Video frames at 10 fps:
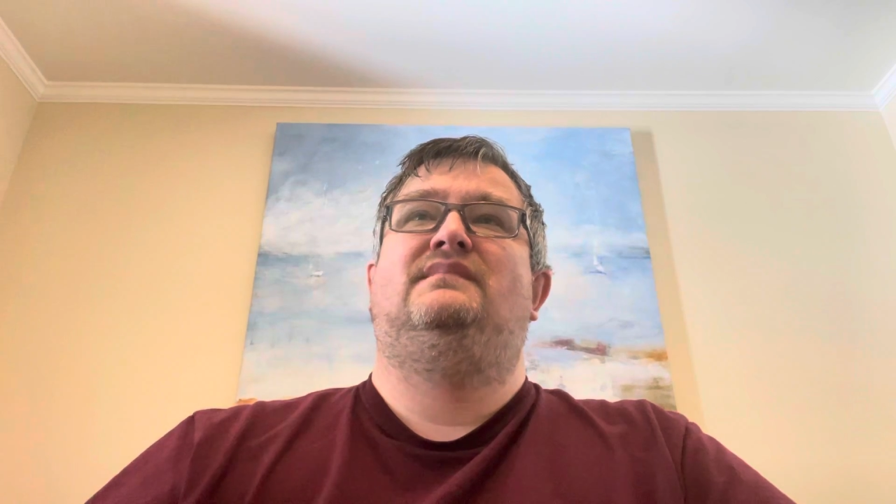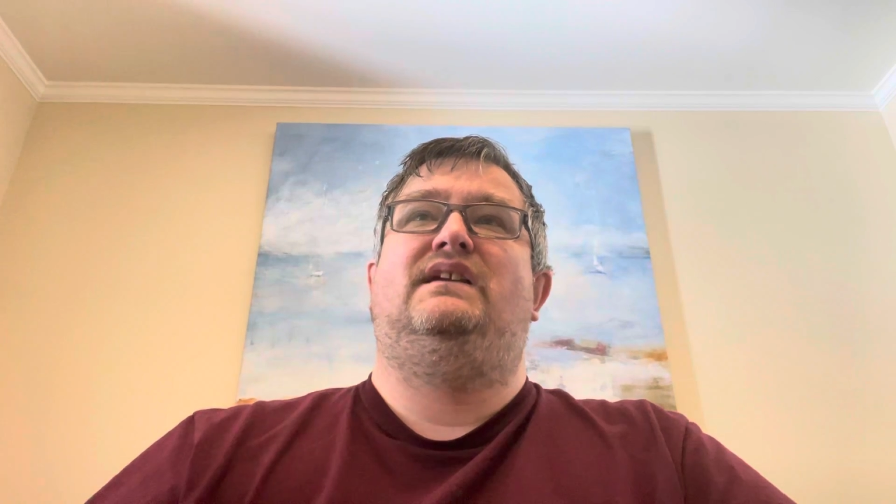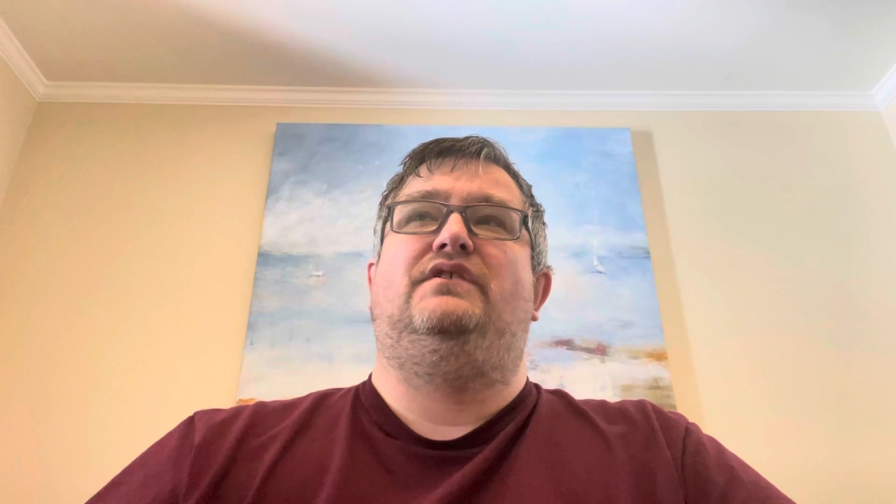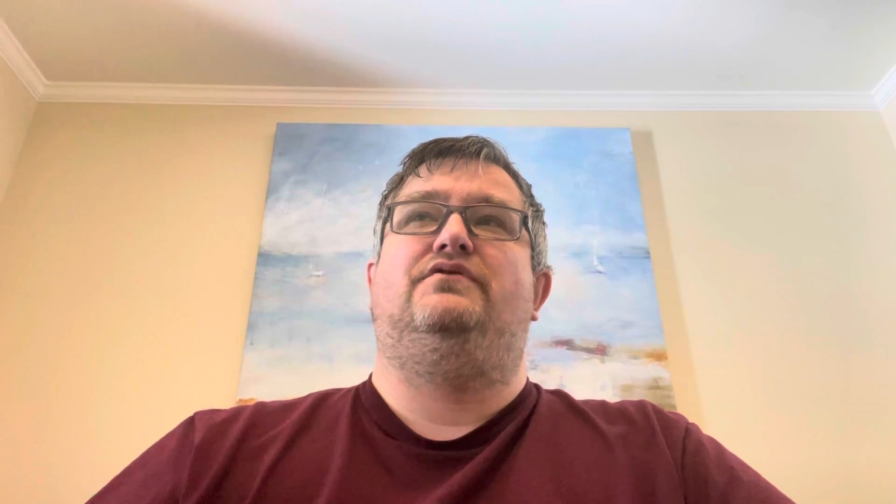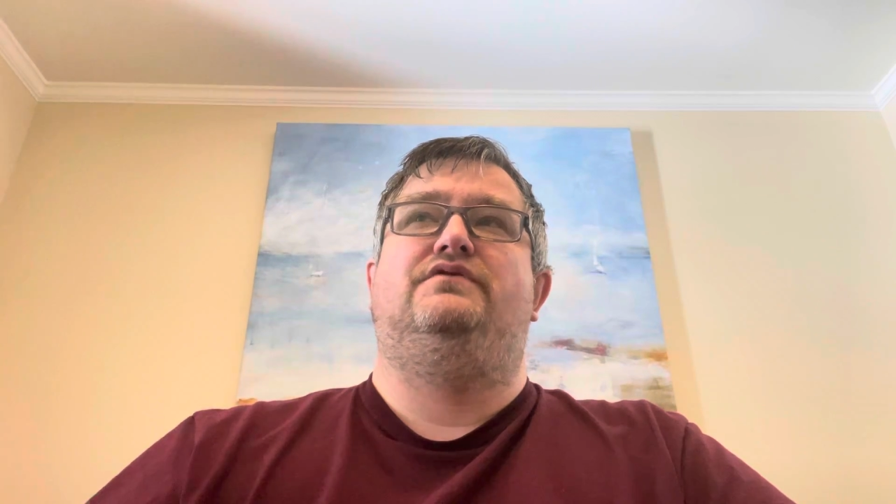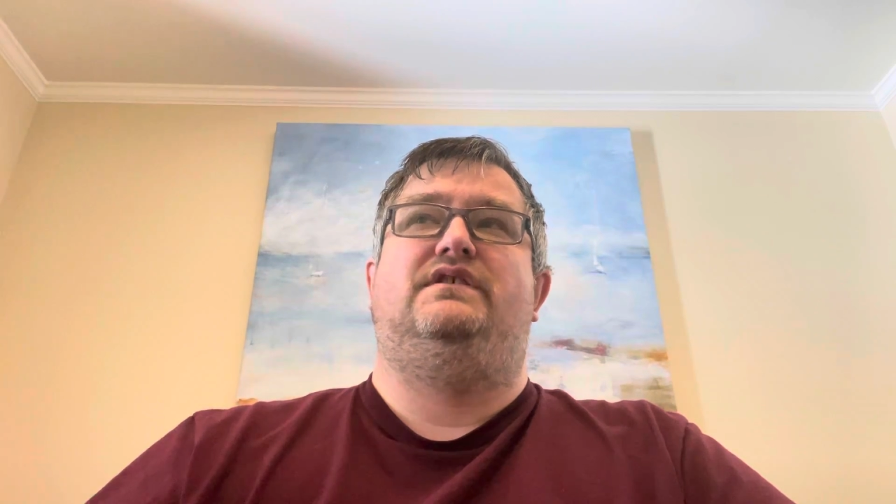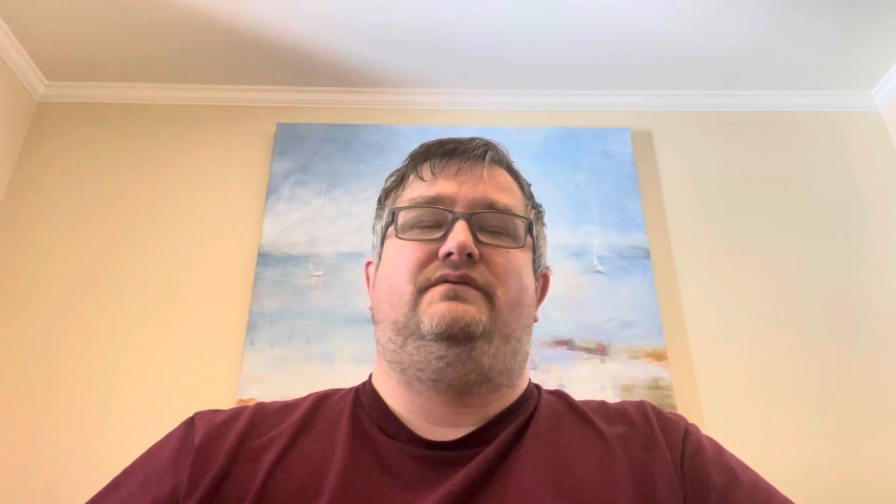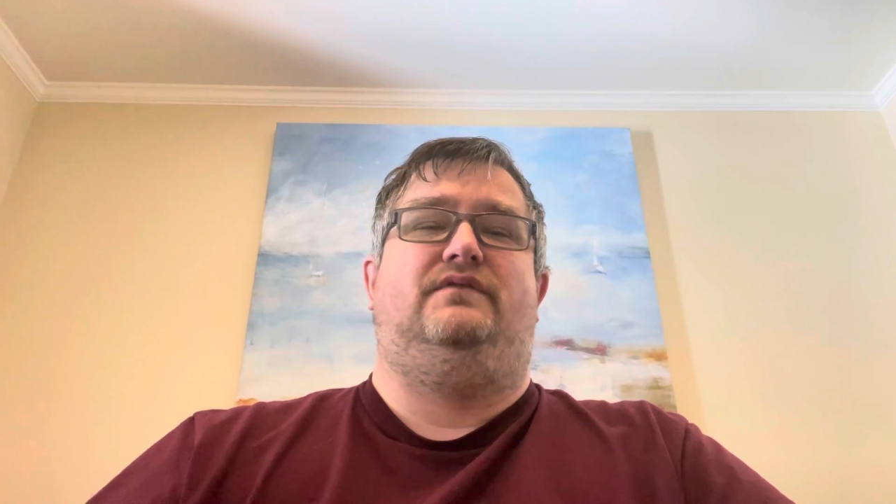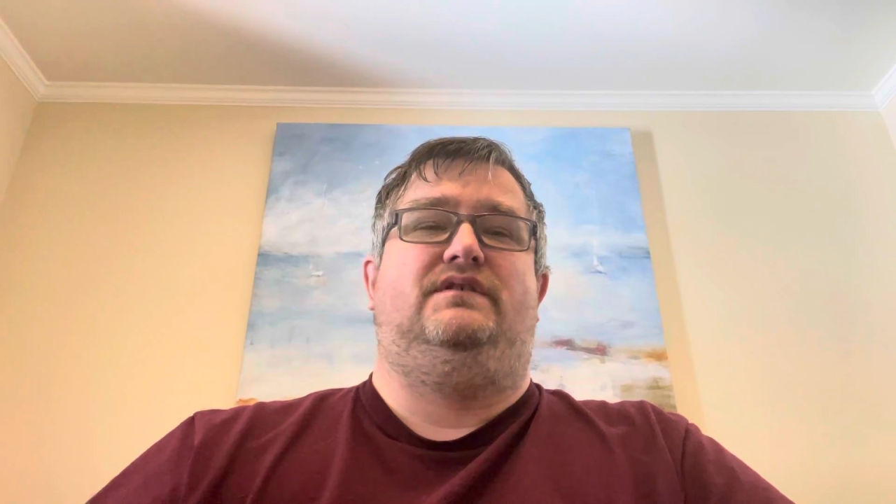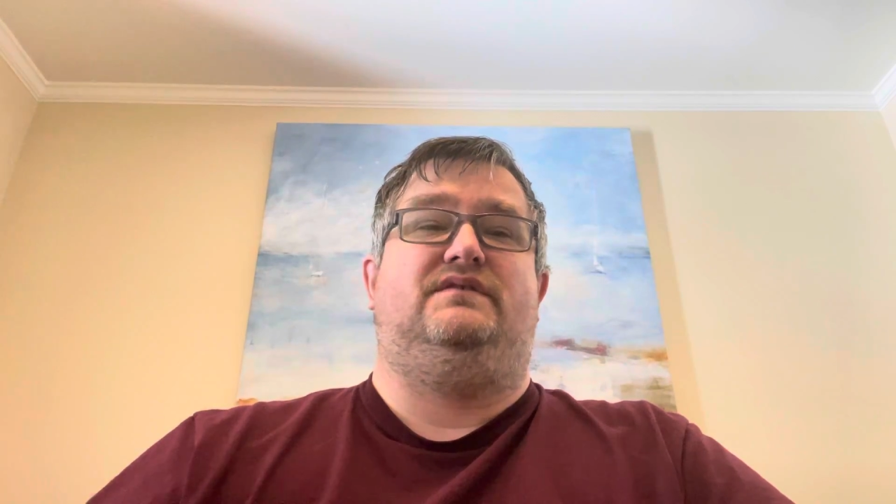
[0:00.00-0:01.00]
And Crew
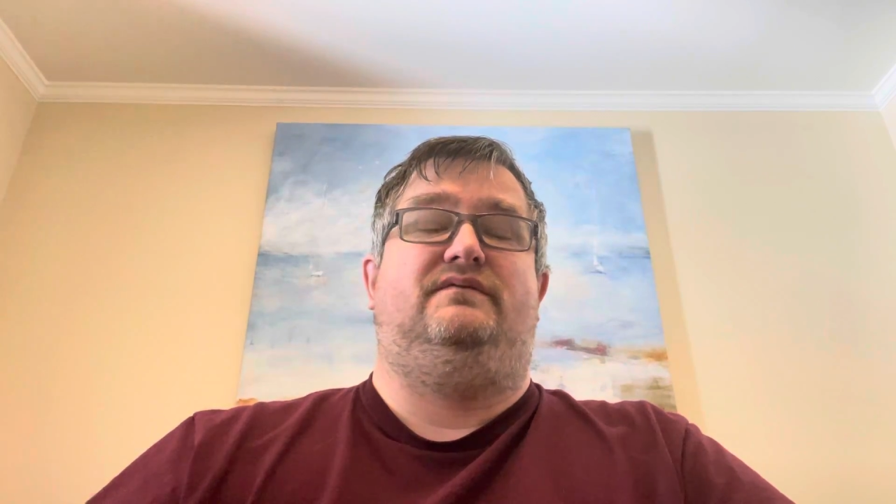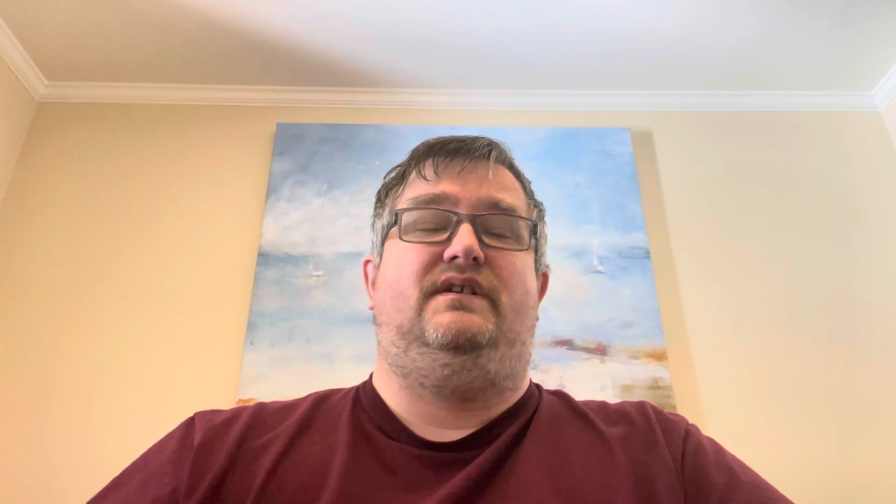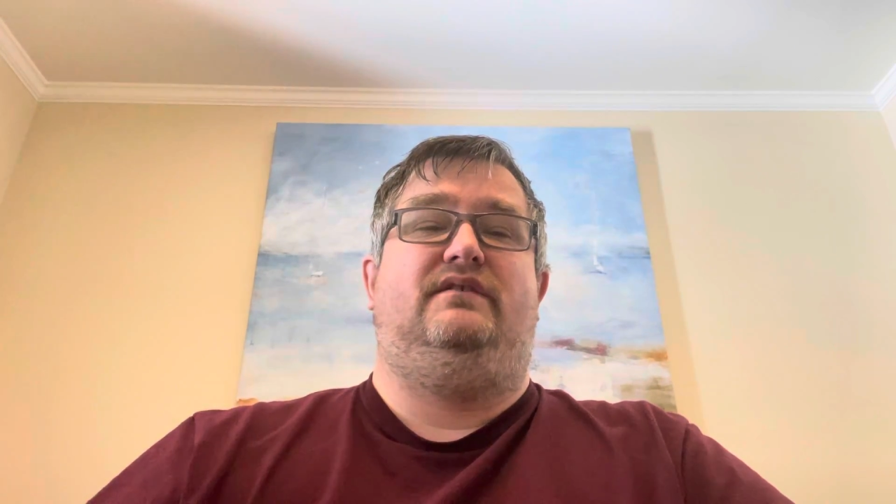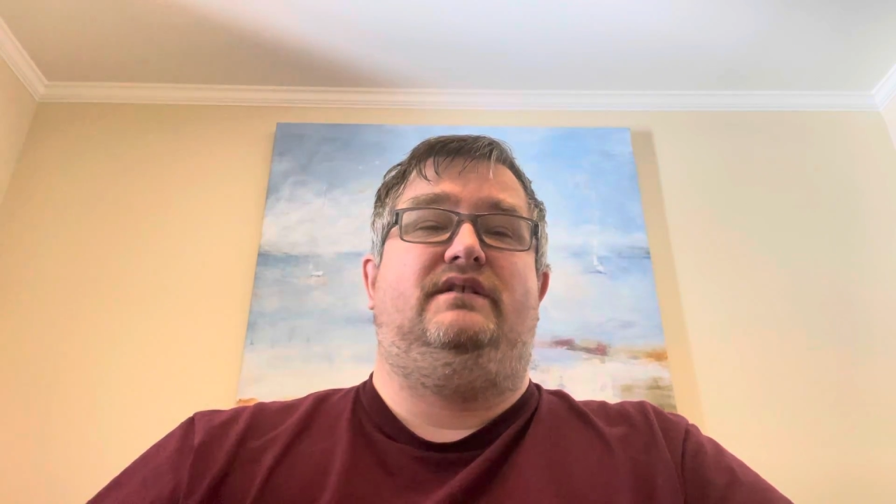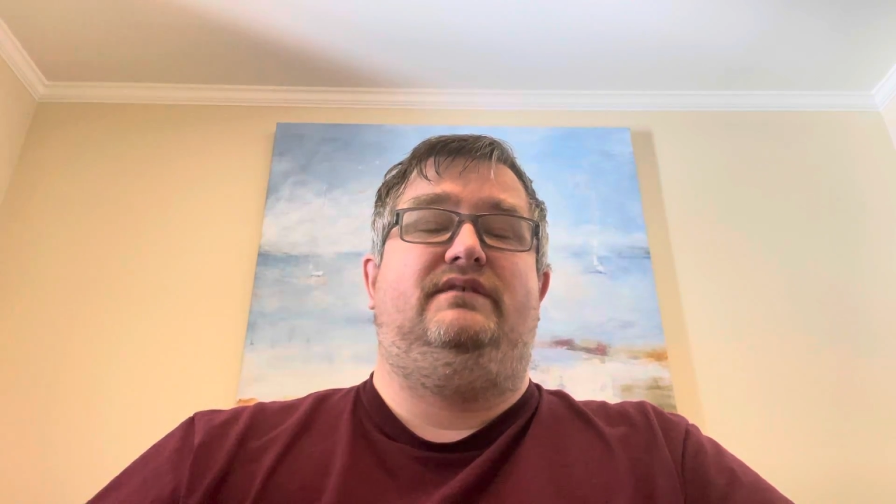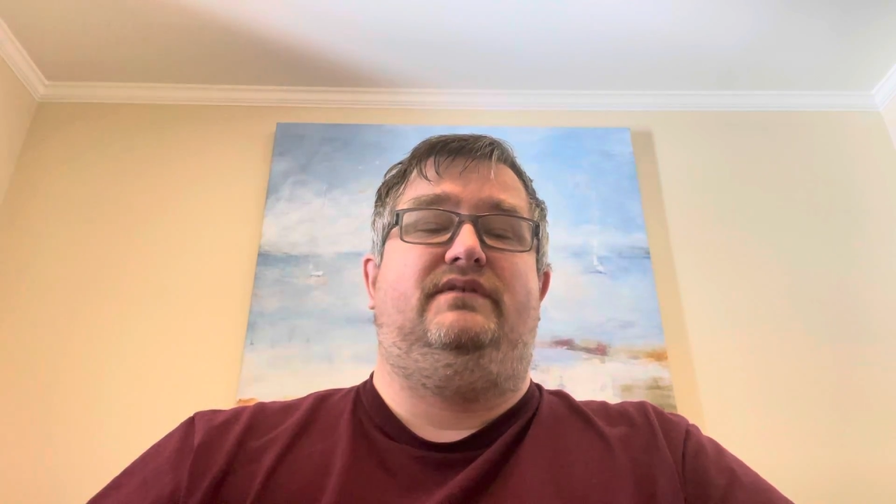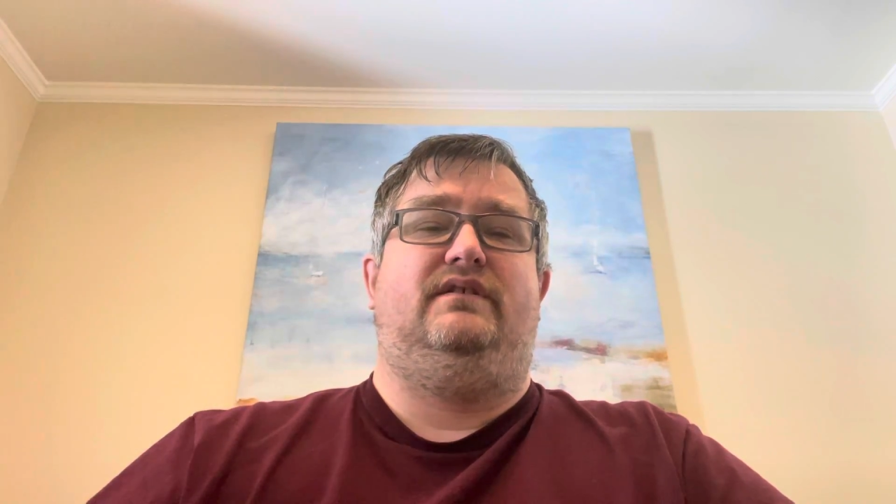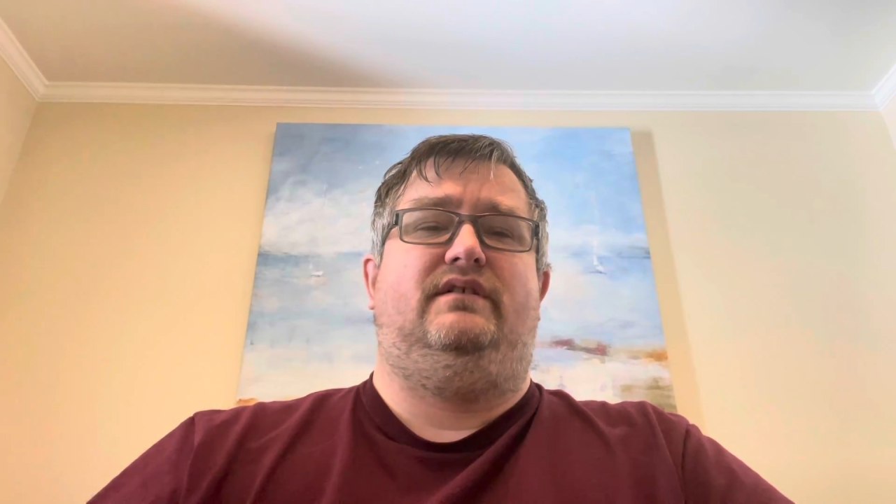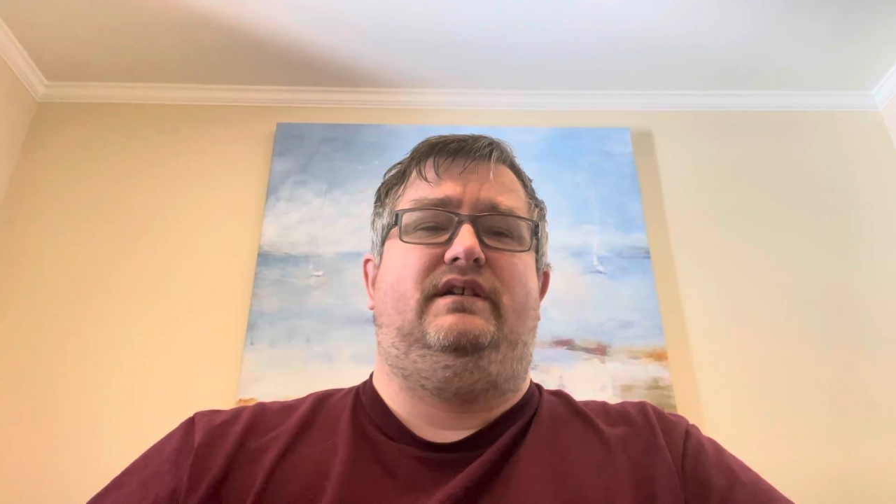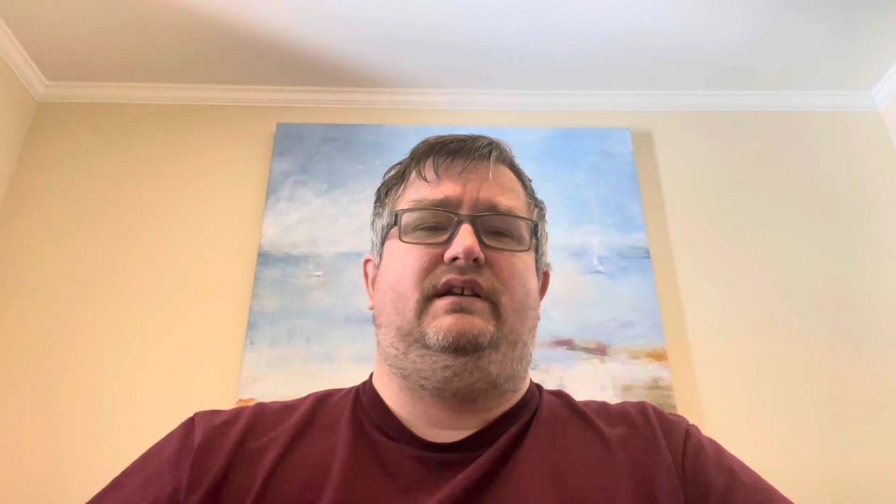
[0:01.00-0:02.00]
Chief was very,
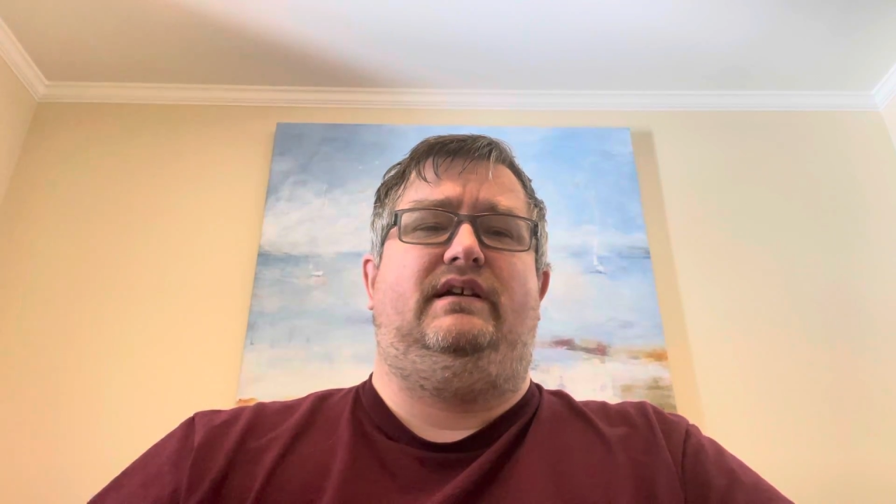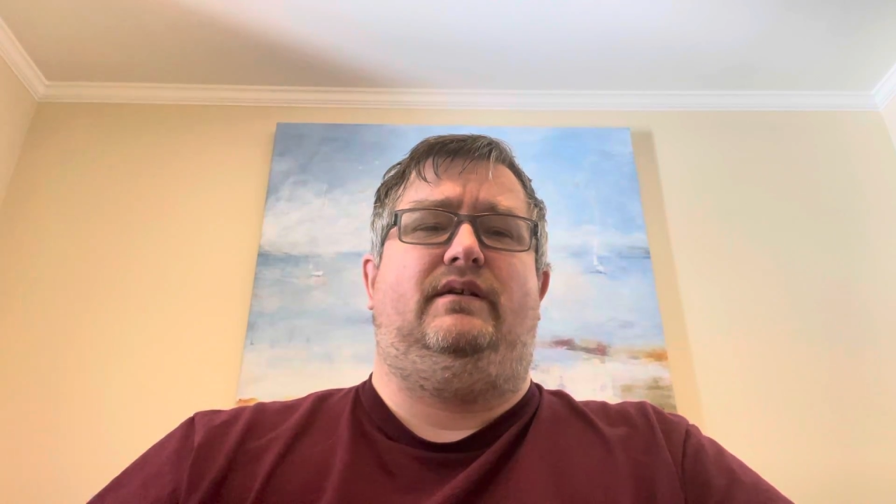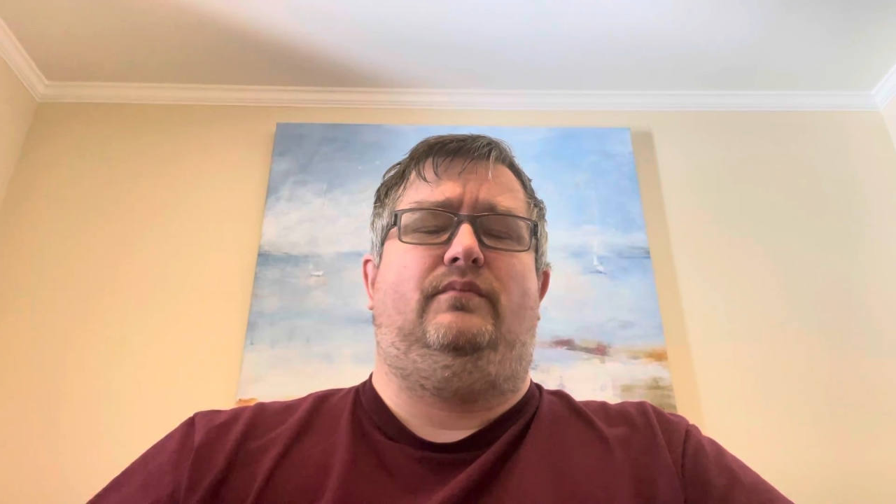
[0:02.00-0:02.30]
very